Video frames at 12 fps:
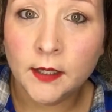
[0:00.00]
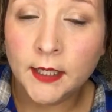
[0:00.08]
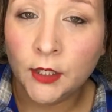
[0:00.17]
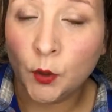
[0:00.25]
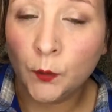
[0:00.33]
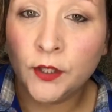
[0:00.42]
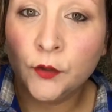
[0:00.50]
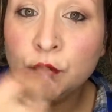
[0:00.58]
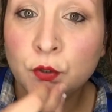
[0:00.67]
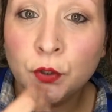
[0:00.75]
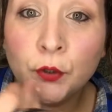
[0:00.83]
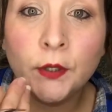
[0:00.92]
you
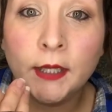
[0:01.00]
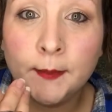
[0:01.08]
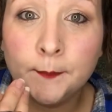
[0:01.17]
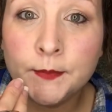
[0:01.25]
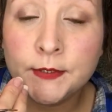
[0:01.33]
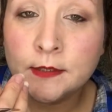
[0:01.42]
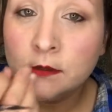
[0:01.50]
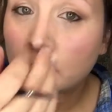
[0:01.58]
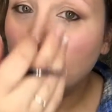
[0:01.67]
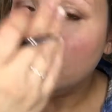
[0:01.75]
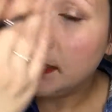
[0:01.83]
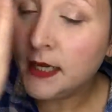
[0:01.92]
do your lips.
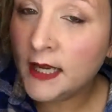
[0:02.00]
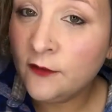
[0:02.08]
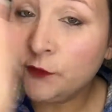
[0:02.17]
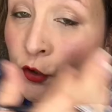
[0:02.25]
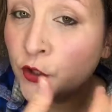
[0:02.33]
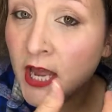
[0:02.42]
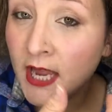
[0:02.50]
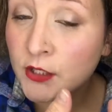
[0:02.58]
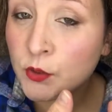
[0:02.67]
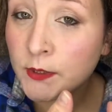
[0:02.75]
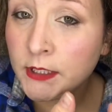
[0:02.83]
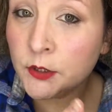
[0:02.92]
If you're not
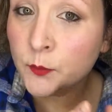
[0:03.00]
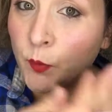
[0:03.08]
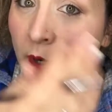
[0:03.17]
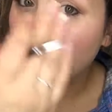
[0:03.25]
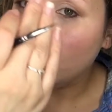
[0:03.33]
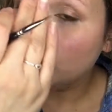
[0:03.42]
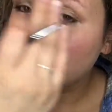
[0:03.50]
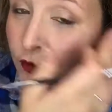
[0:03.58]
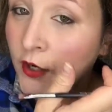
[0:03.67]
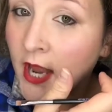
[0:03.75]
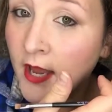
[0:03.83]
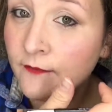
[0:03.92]
doing your brows, you're
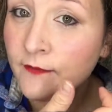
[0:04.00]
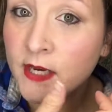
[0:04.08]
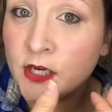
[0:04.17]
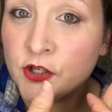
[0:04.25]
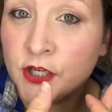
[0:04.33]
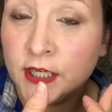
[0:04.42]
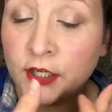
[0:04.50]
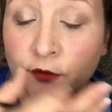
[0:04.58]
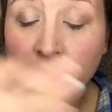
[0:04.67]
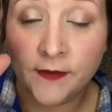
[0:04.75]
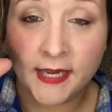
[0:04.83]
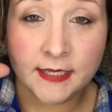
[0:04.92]
not finishing
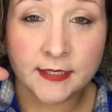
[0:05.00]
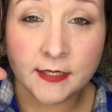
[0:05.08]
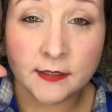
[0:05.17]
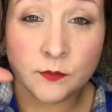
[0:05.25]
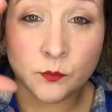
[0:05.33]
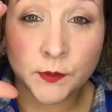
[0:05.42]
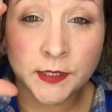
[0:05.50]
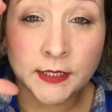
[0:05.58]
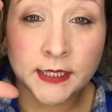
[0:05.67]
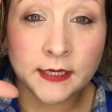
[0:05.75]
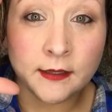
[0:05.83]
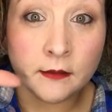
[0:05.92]
your face, because
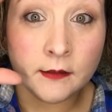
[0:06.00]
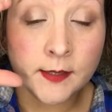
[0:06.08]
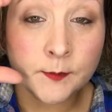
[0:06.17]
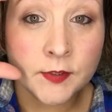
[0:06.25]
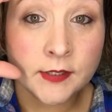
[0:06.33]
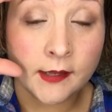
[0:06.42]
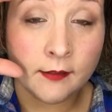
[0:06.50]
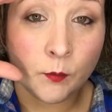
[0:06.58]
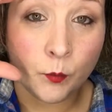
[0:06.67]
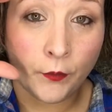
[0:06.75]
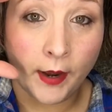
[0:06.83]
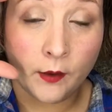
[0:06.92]
really the lips and the
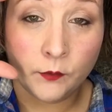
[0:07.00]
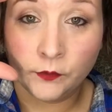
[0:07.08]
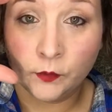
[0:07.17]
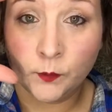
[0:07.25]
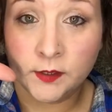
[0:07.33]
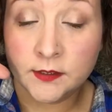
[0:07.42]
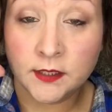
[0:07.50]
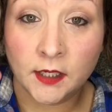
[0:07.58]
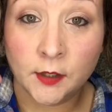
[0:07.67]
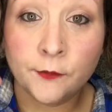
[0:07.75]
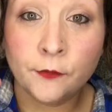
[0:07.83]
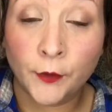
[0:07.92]
brows are what's
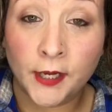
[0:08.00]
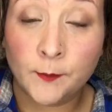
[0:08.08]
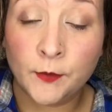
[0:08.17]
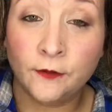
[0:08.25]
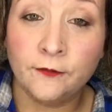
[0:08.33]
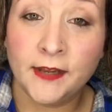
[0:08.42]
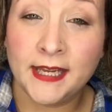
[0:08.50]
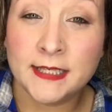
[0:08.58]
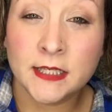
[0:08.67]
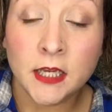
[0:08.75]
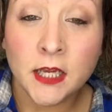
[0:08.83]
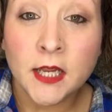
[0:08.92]
going to frame your
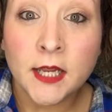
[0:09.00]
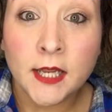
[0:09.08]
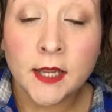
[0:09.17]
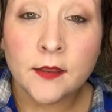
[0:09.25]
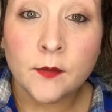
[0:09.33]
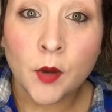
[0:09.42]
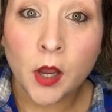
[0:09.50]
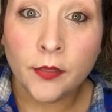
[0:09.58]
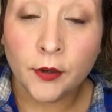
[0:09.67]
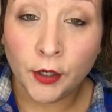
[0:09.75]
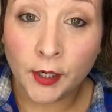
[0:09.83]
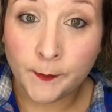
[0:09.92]
face.
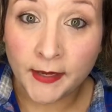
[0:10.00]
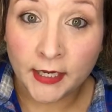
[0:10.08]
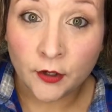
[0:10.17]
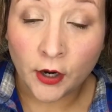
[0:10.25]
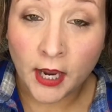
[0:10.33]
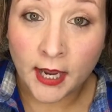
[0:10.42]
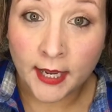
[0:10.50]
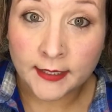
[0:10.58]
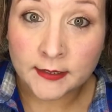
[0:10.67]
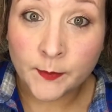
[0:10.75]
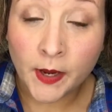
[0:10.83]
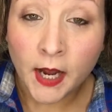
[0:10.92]
They're going to make your
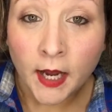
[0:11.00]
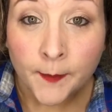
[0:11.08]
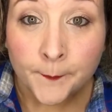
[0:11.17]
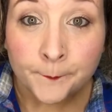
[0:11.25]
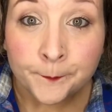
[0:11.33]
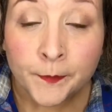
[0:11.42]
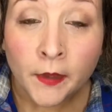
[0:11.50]
eyes pop,